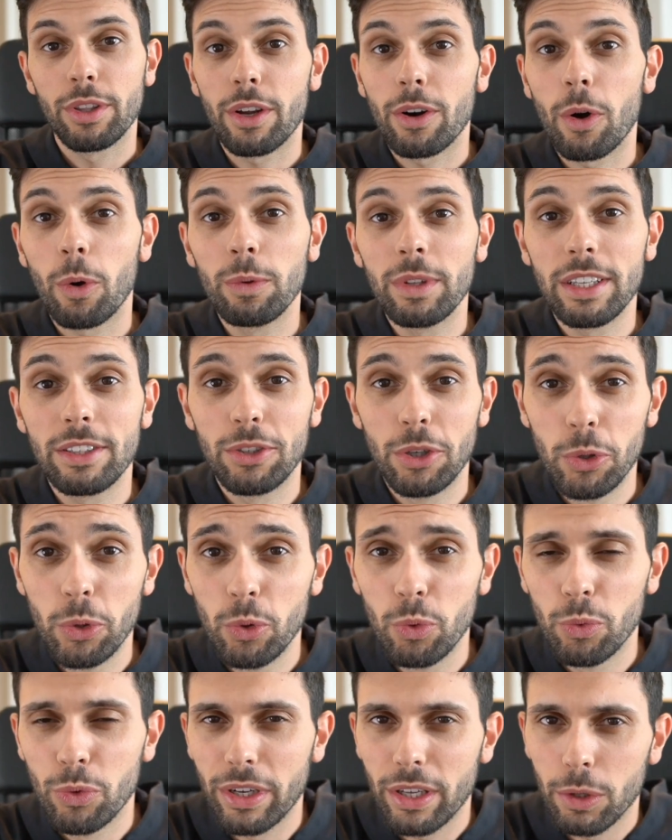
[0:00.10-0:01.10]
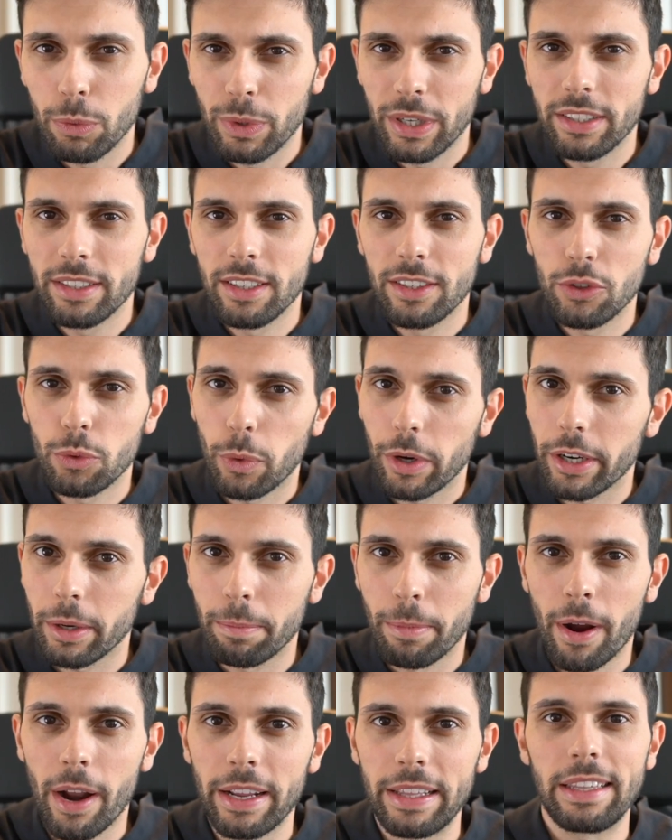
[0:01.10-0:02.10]
there are only two real reasons why your
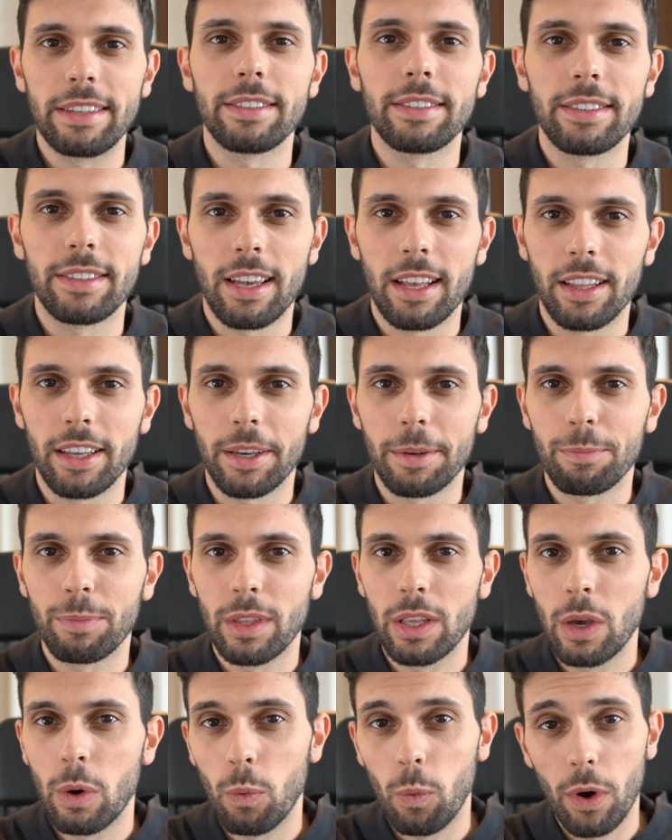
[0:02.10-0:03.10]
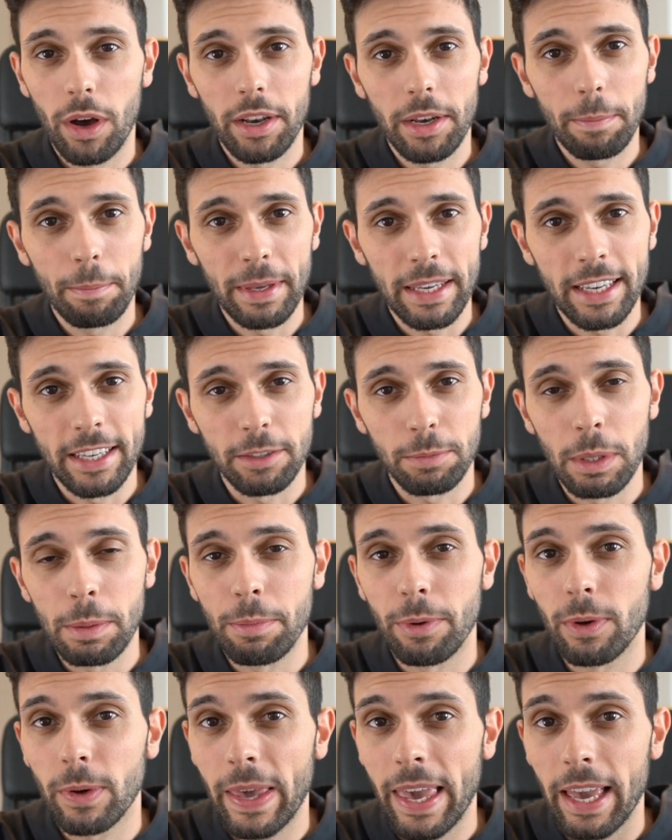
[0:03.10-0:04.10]
product isn't selling. One, because
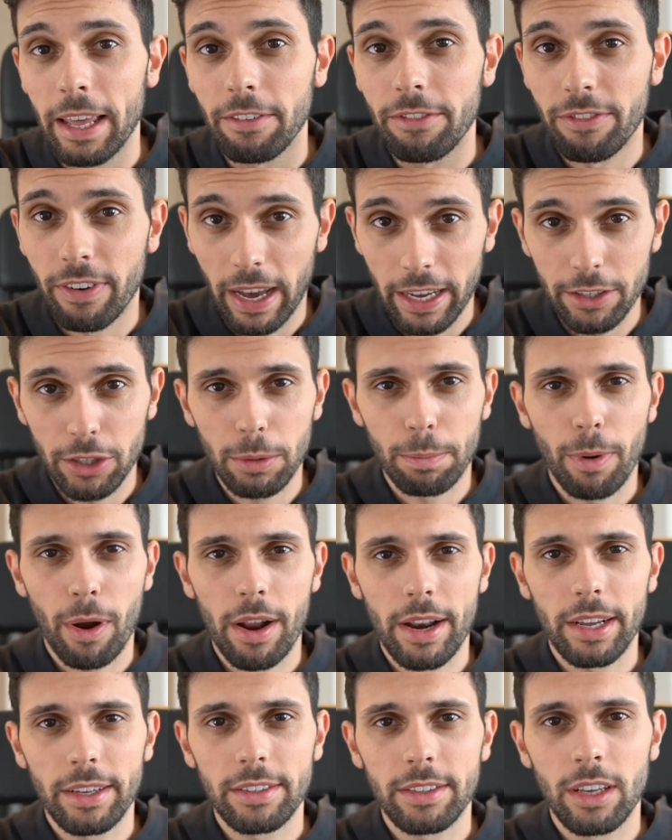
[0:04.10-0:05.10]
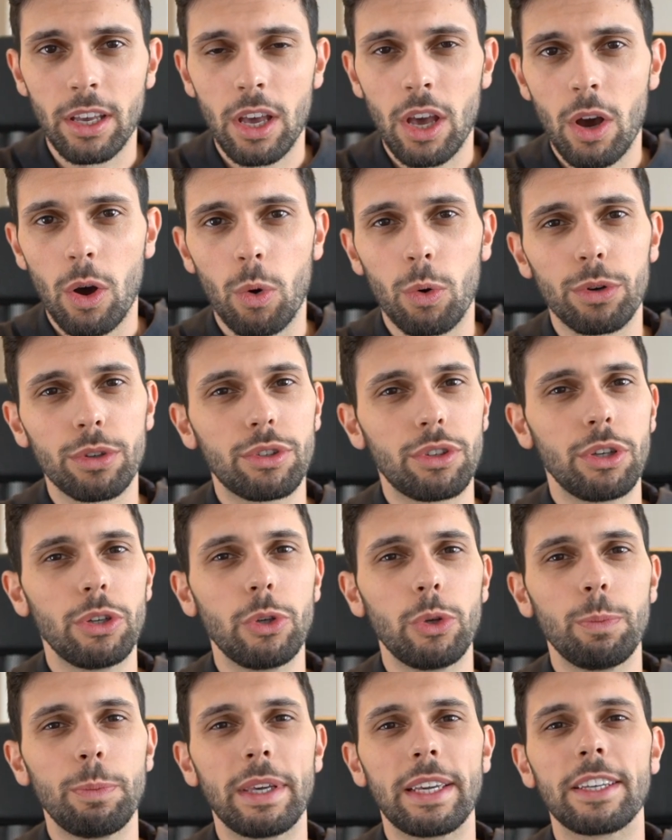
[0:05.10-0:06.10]
people can't find your product, or
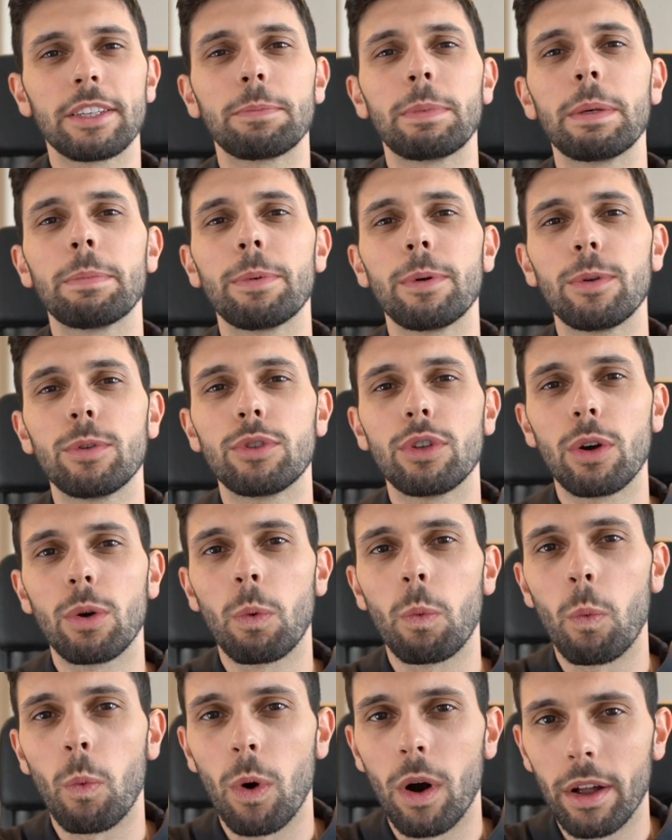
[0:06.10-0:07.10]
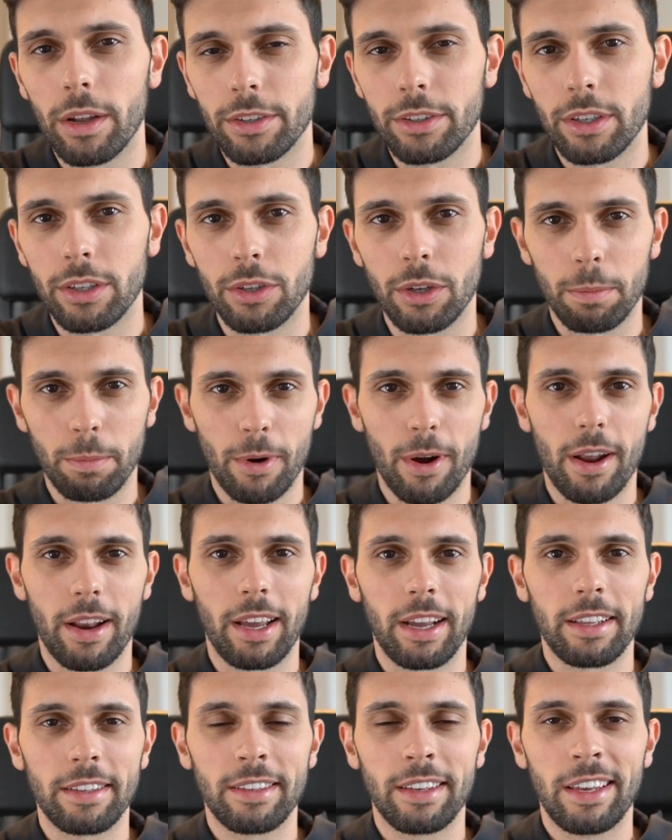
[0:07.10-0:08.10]
two, because people don't want your
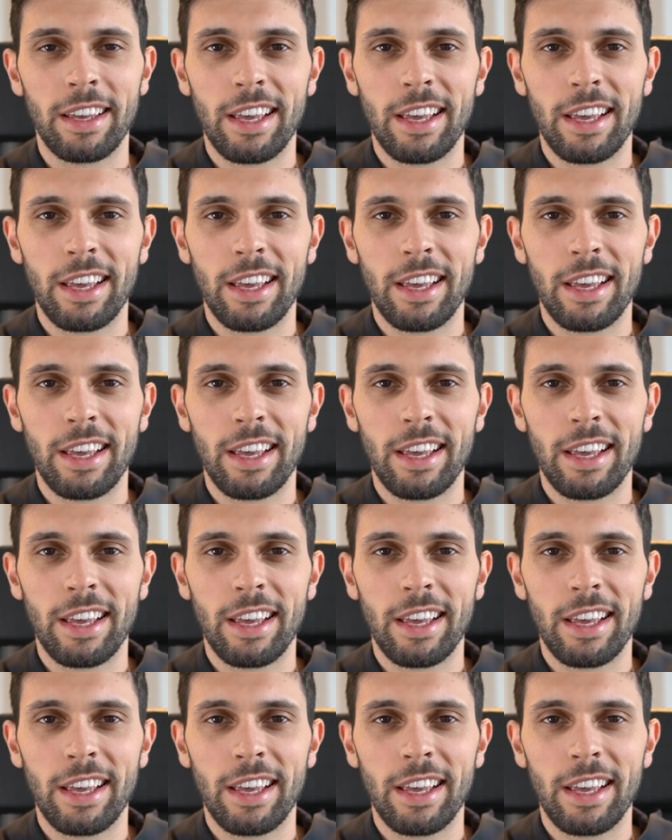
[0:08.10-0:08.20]
product.